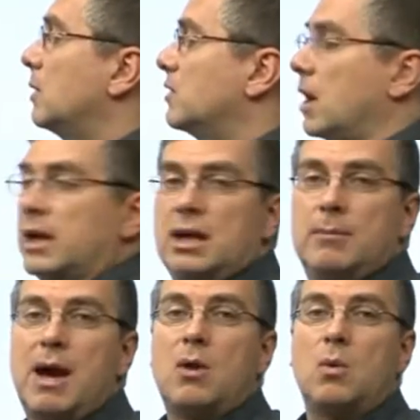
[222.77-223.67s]
So
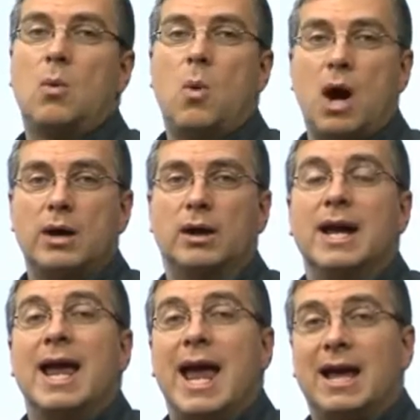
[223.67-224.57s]

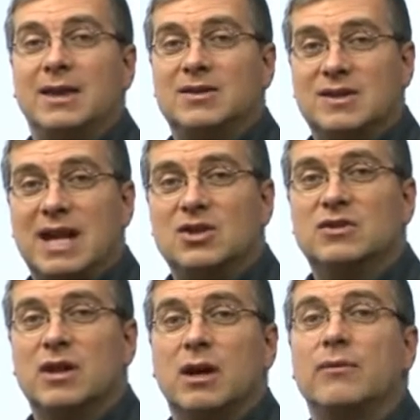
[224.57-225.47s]
condense
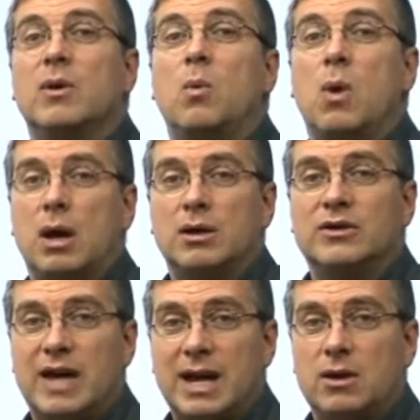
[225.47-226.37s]
is a
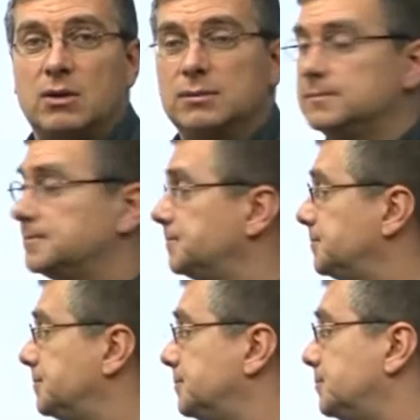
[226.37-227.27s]
nice
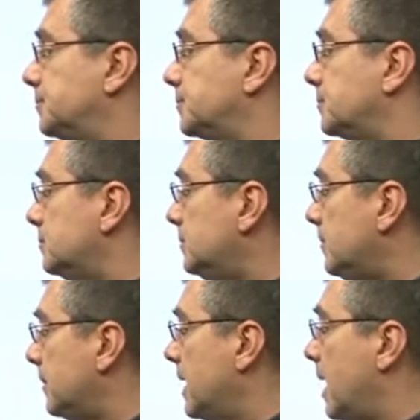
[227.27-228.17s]
thing. It's
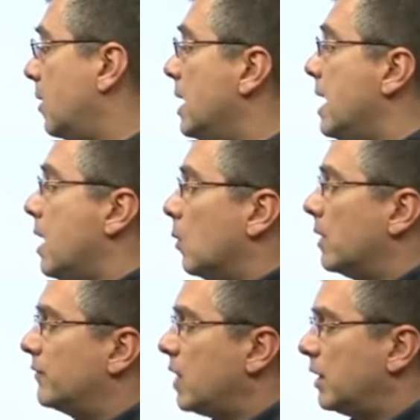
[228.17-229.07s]
raining.
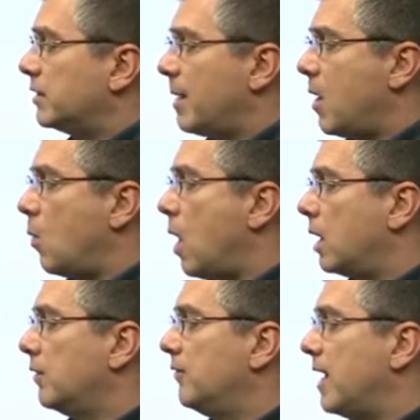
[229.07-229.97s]
And
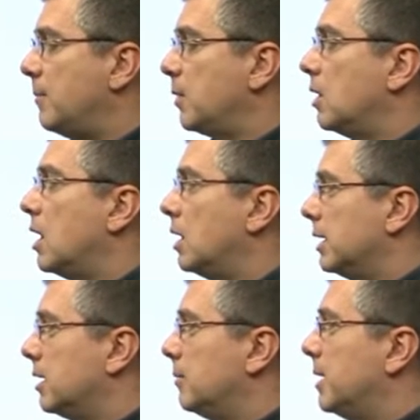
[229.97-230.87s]
next we have
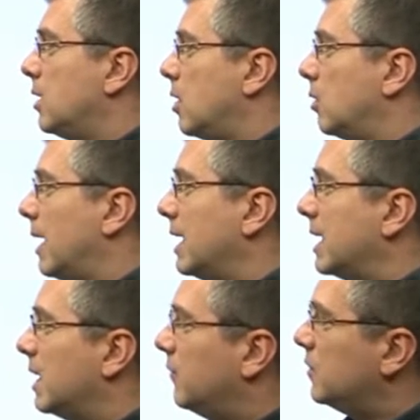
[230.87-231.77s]
water vapor.
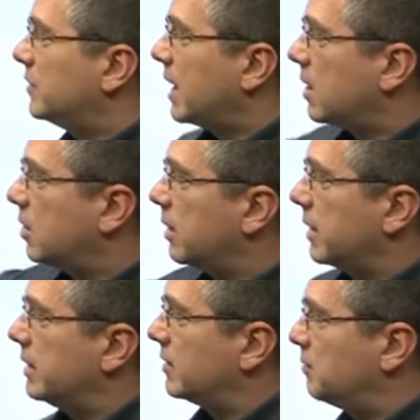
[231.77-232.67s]
We've talked about
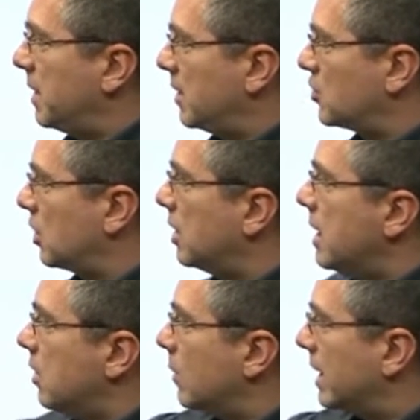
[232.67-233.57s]
water vapor
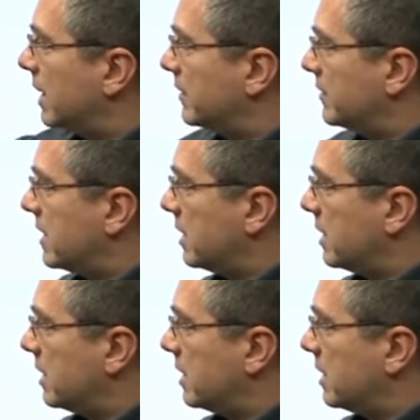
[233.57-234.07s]
before.